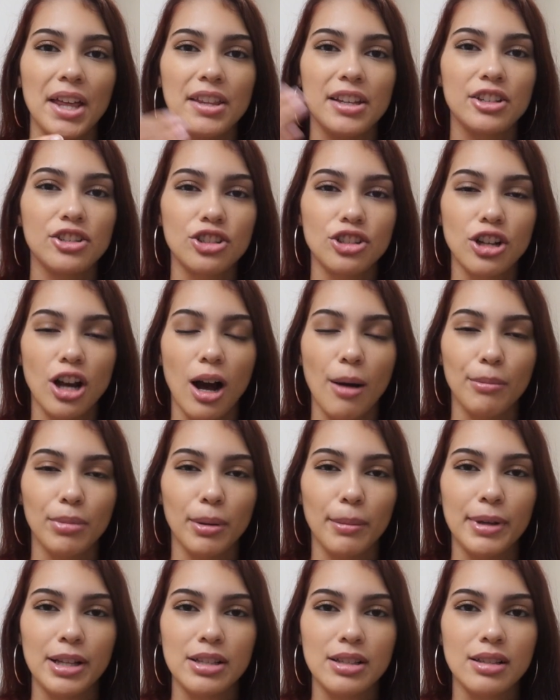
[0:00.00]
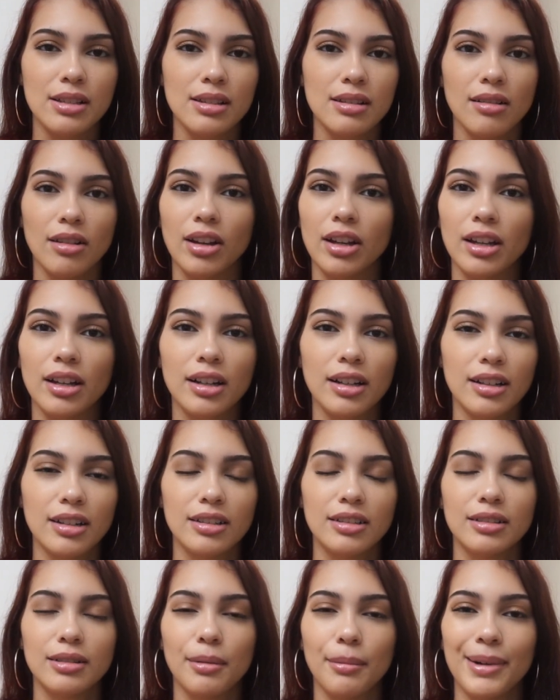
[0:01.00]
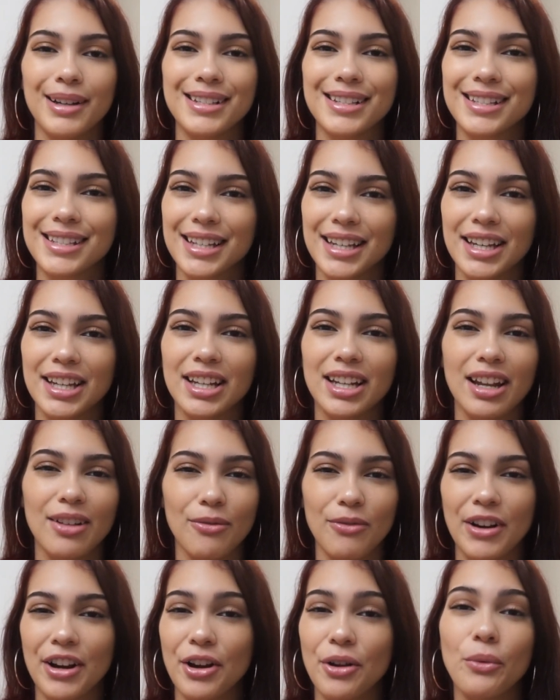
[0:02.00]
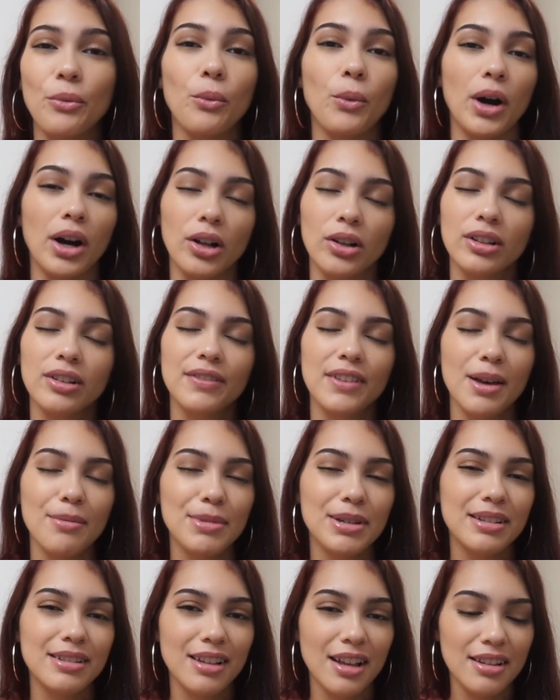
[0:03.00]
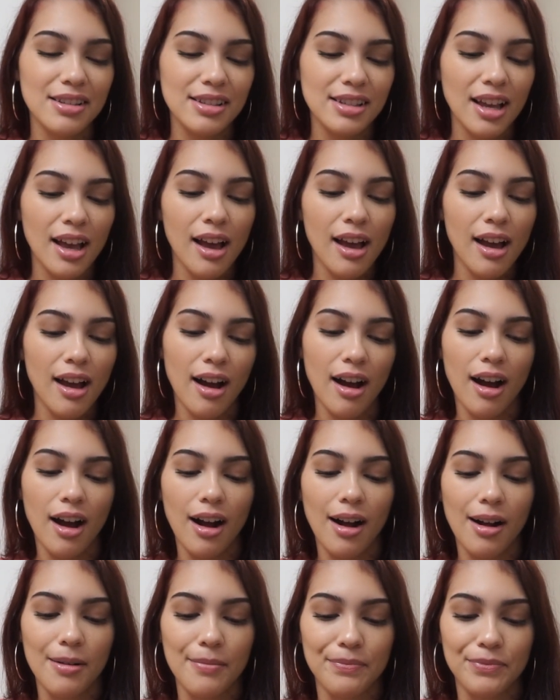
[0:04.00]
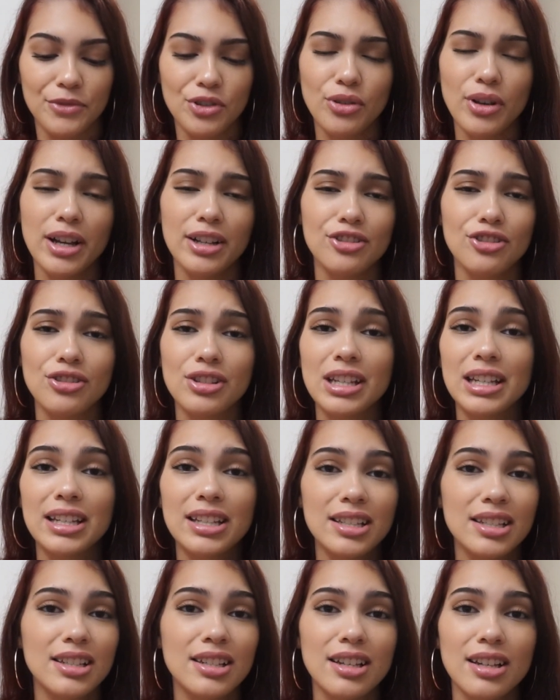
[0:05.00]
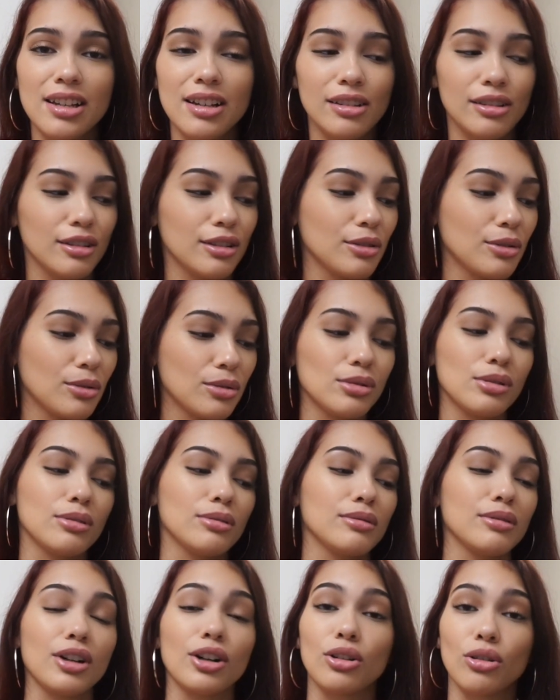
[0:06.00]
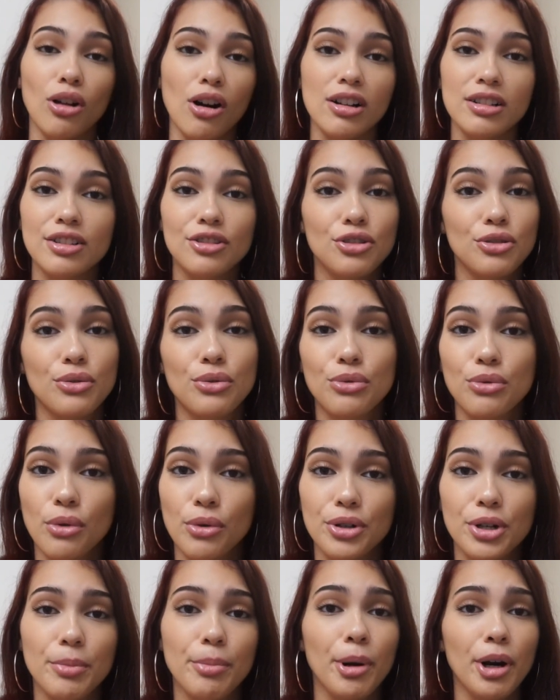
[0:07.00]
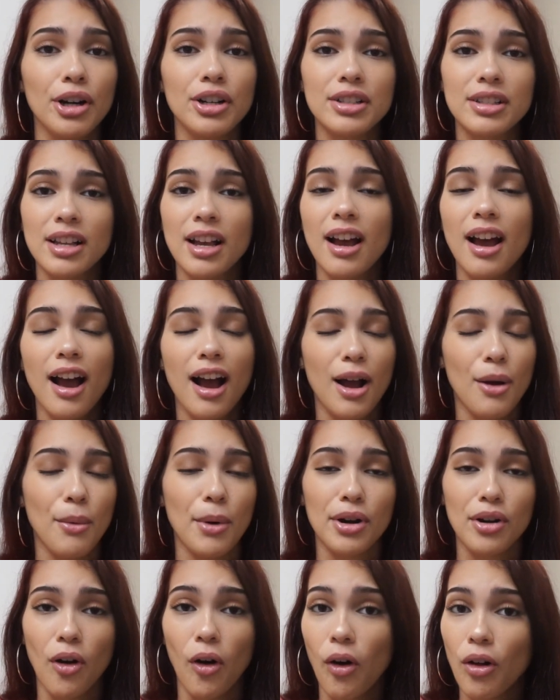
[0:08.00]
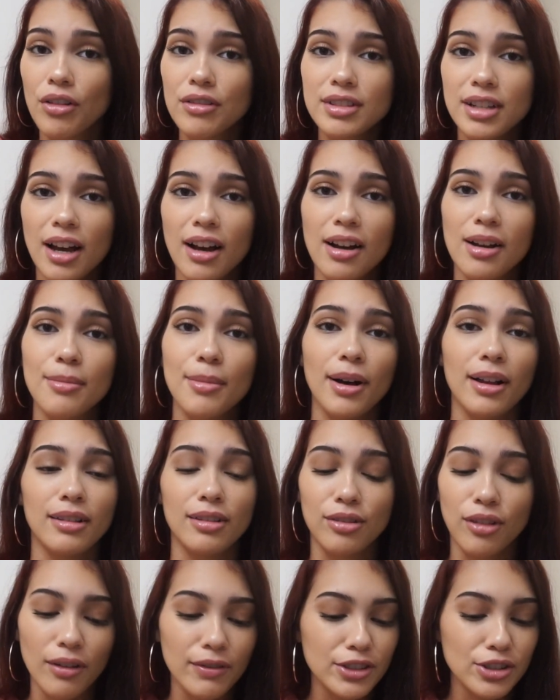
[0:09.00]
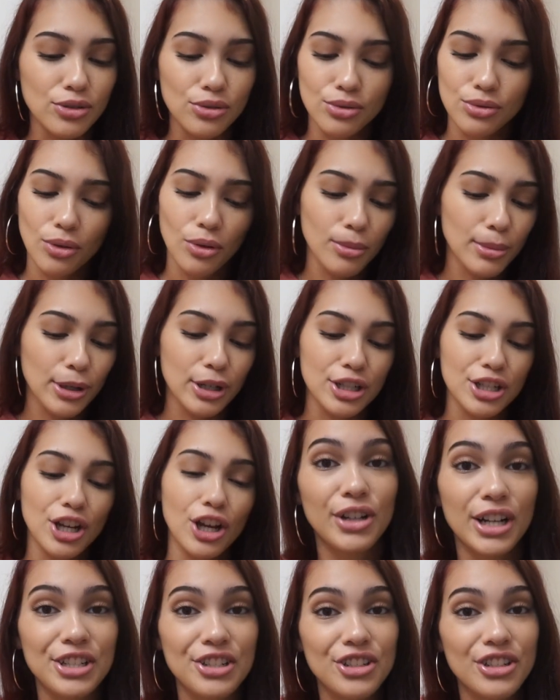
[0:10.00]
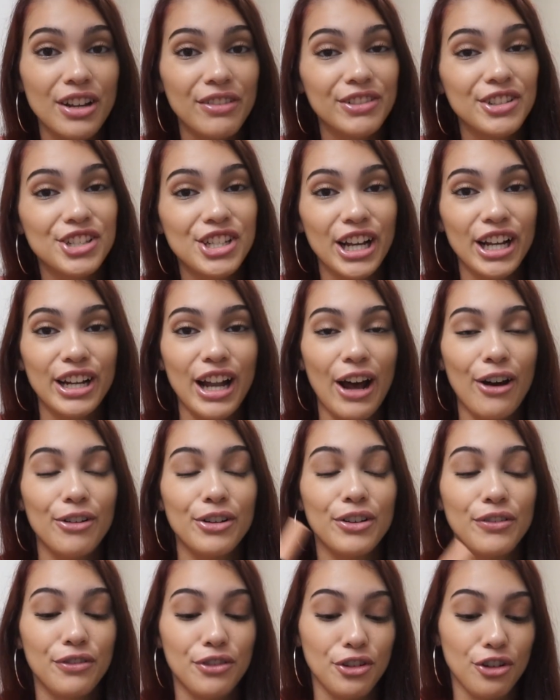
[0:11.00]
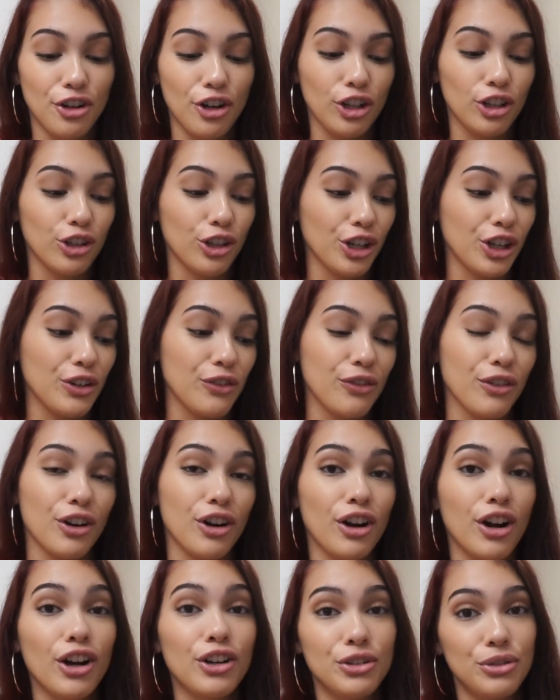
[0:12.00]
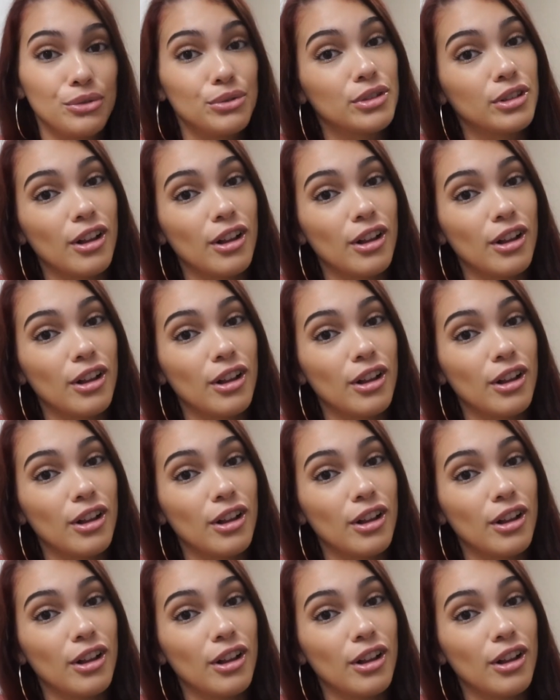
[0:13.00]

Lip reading: I think it just complements like my skin very well, if that makes sense. So yeah, it's just an easy little gloss that you can throw in your purse. I wear it all the time. I love it so much. You guys should definitely check it out if you're looking for a nude